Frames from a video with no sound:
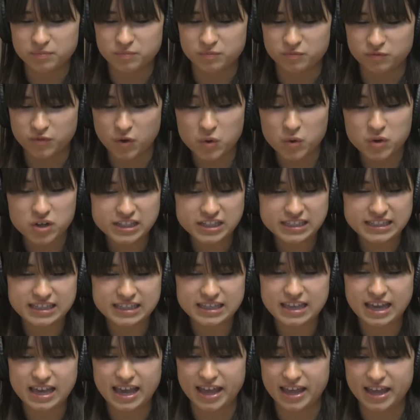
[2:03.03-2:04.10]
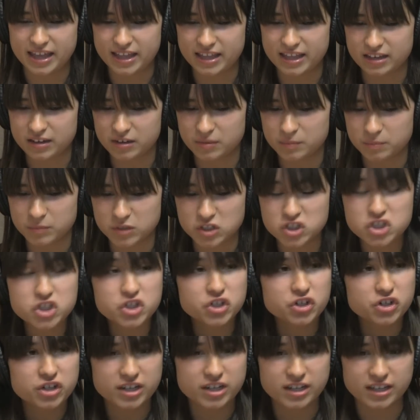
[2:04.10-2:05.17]
vocally and
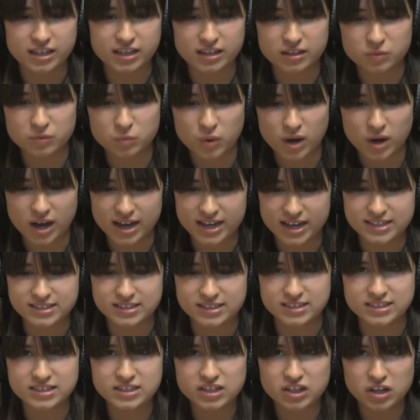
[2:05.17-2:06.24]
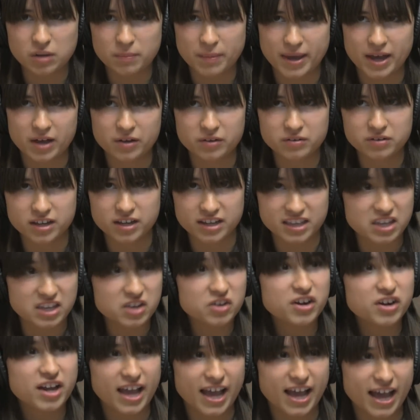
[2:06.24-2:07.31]
maturity-wise until about
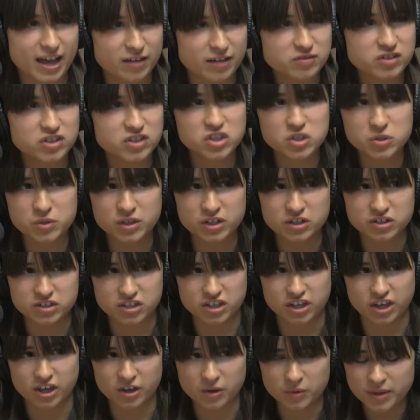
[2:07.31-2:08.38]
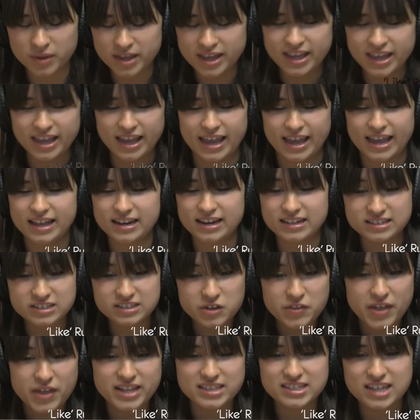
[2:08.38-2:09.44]
1.5 to 2 years ago. And until
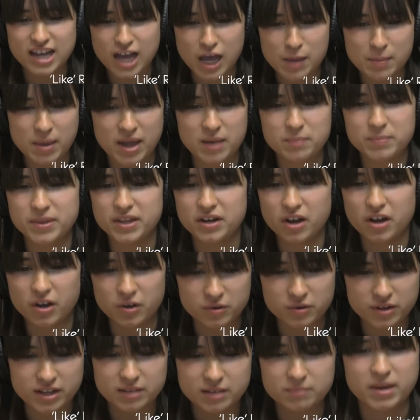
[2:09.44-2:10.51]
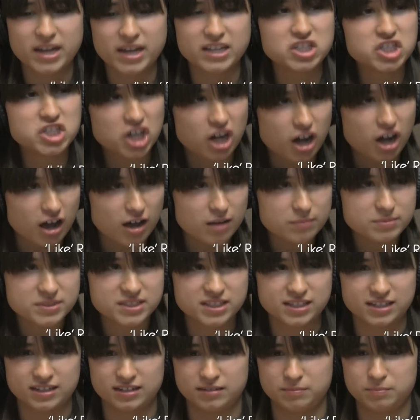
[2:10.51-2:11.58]
that time, I'd been honing my chops
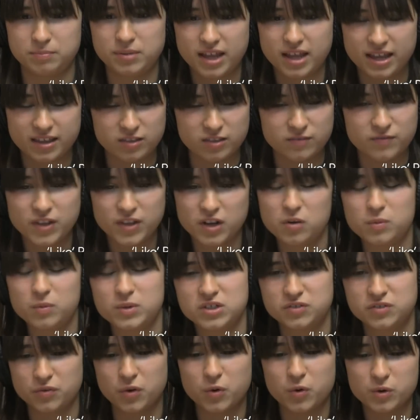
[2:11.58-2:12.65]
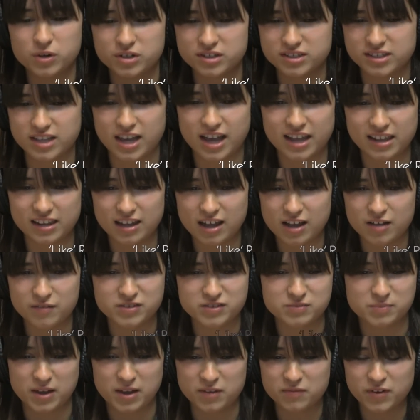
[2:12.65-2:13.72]
and playing the fiddle, which of course I love, is
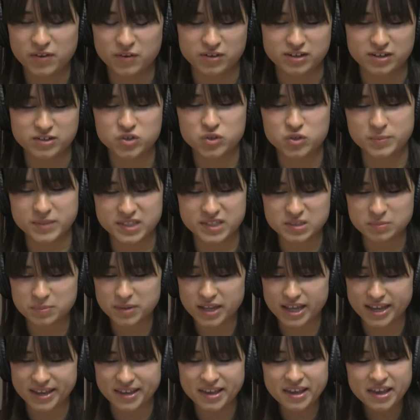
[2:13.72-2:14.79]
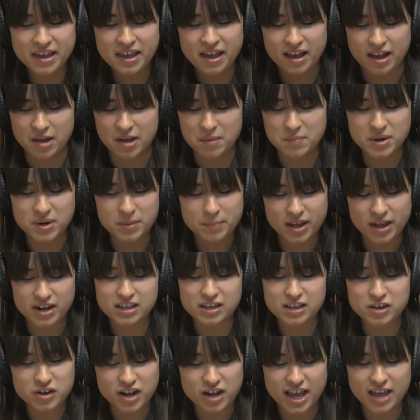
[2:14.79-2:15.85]
my favorite instrument to play. But about
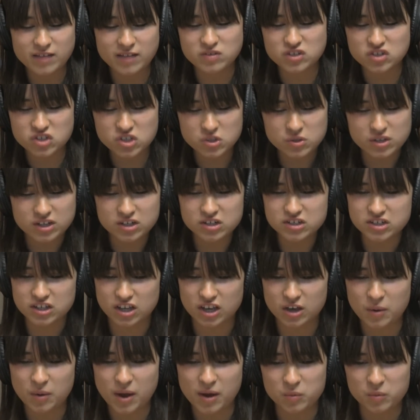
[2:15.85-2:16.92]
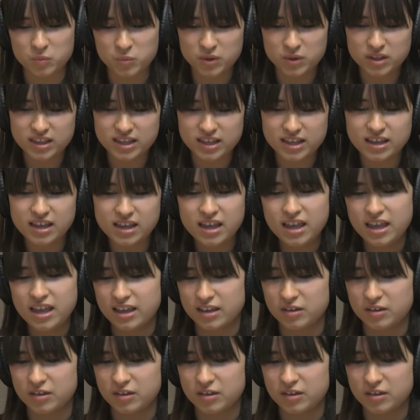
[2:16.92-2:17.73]
1.5 to 2 years ago, I really